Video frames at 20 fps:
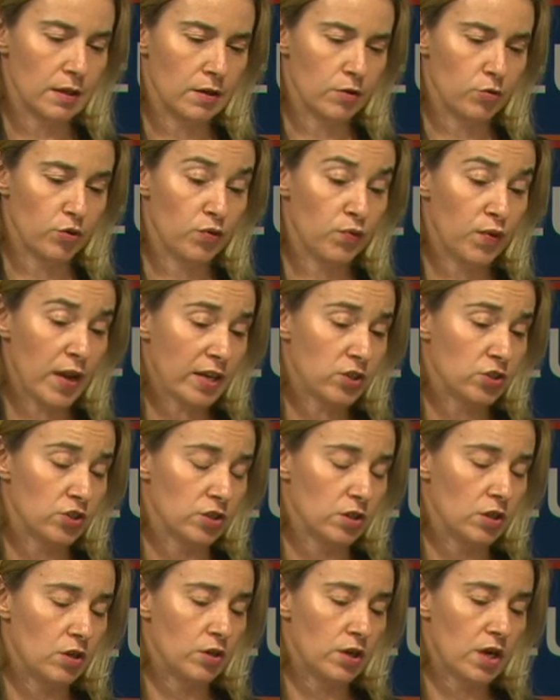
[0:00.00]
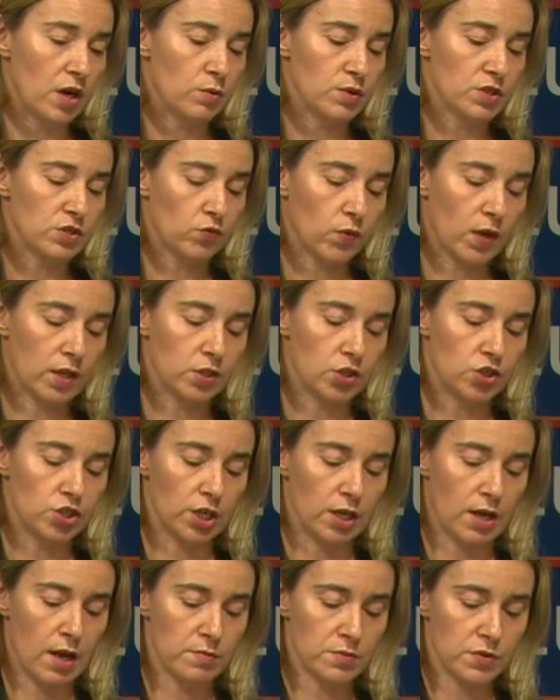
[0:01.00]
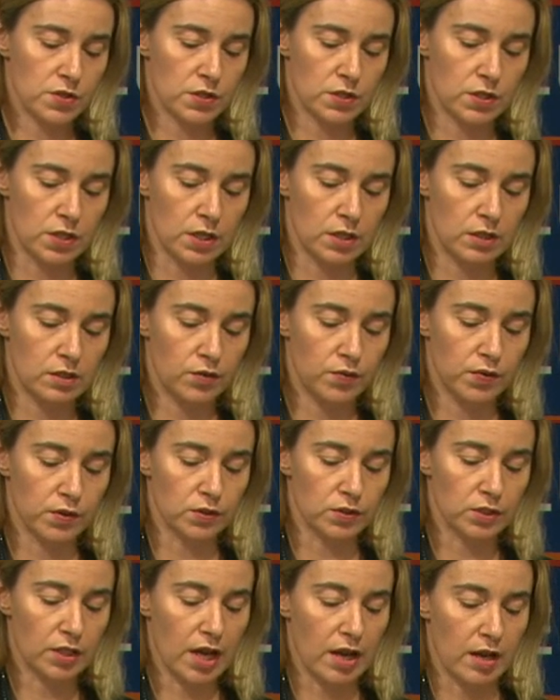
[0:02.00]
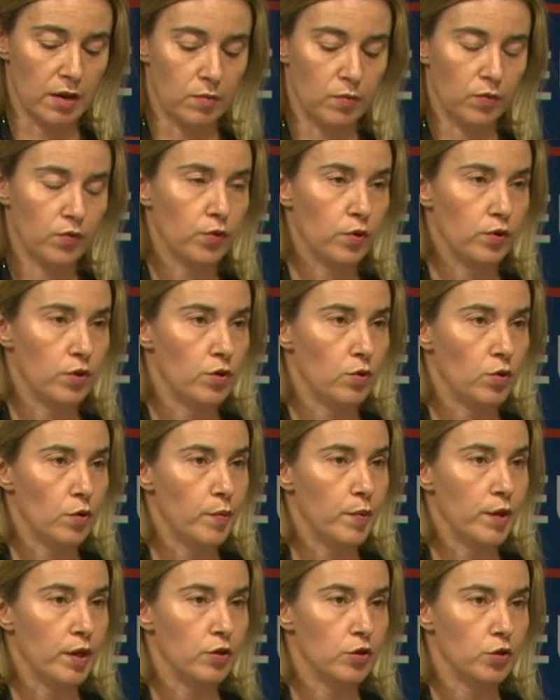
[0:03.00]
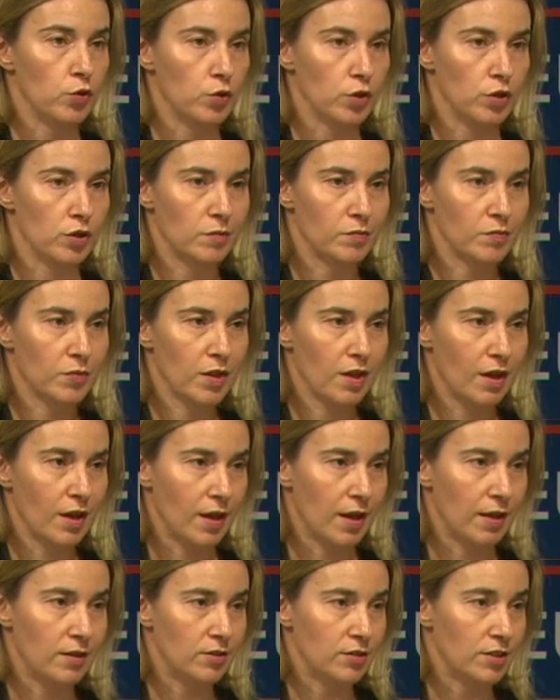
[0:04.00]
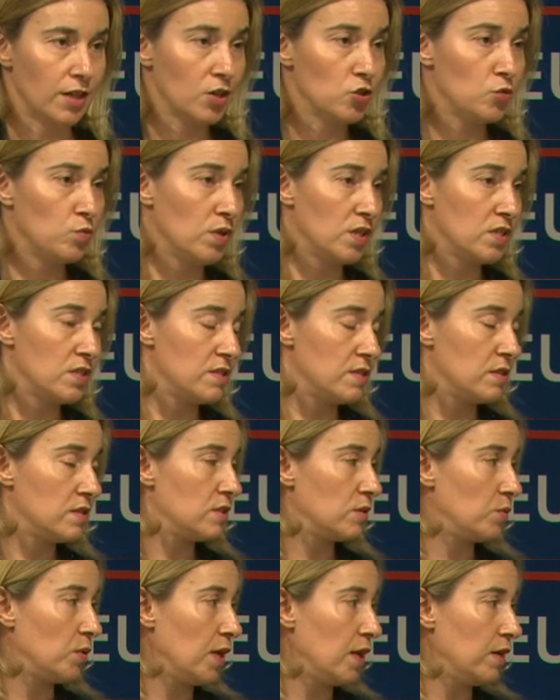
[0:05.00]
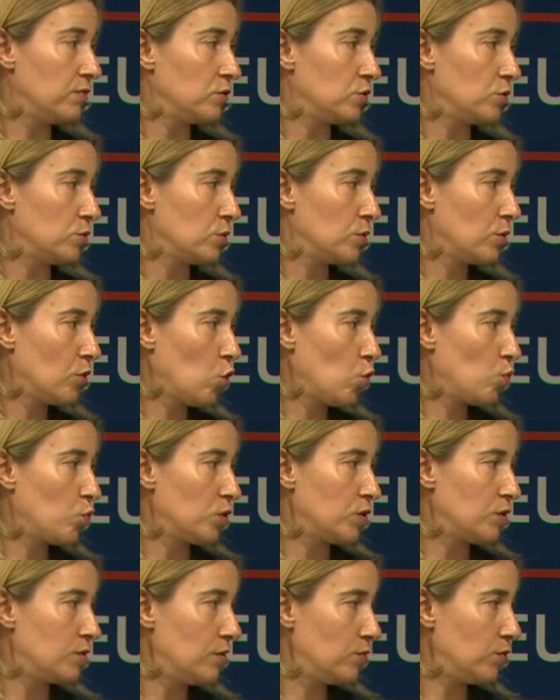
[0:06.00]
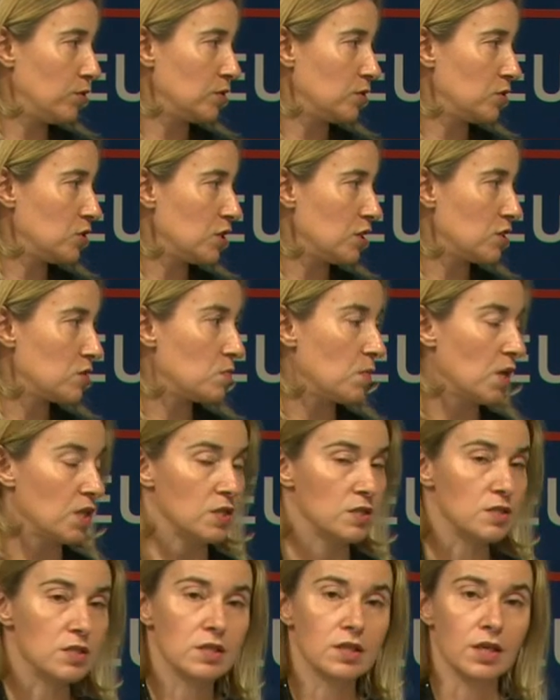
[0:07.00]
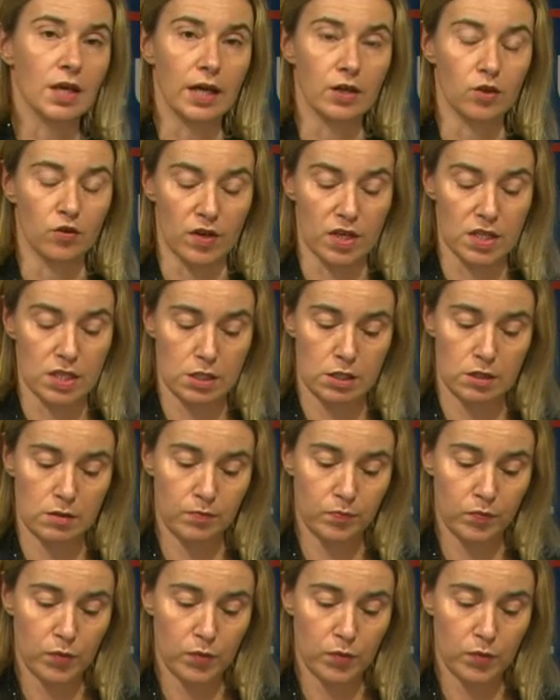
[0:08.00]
reflection on our strategy comes in a difficult time for the European Union. And the Dutch presidency will have to cope with difficult 6 months ahead of us.